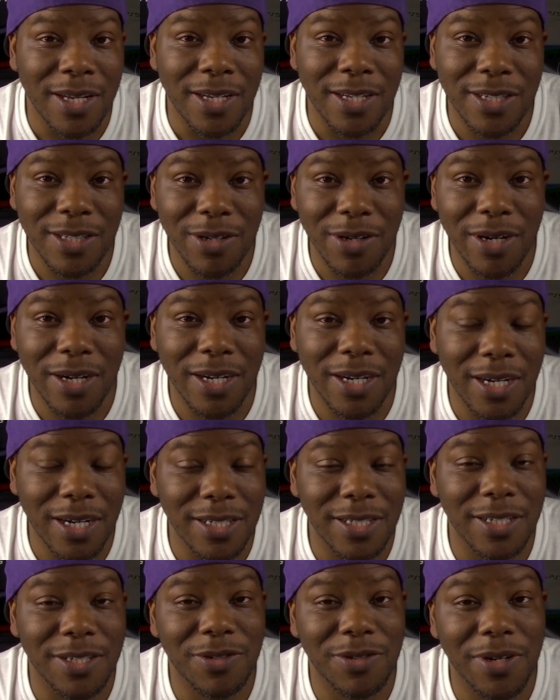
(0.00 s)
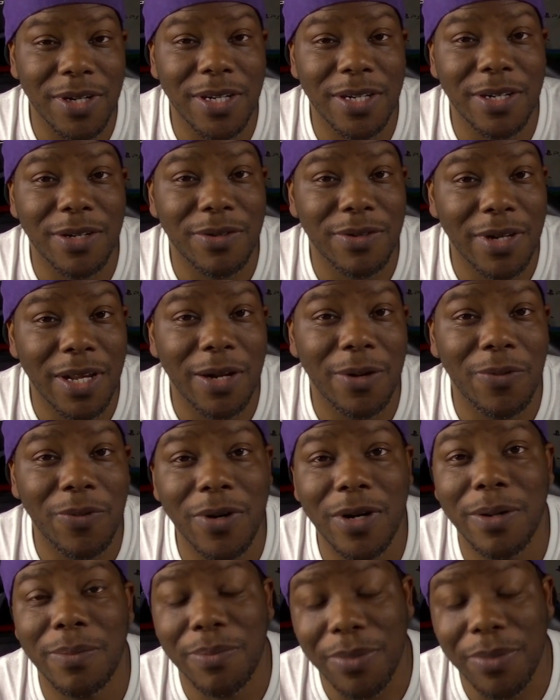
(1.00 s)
start concentrating on that one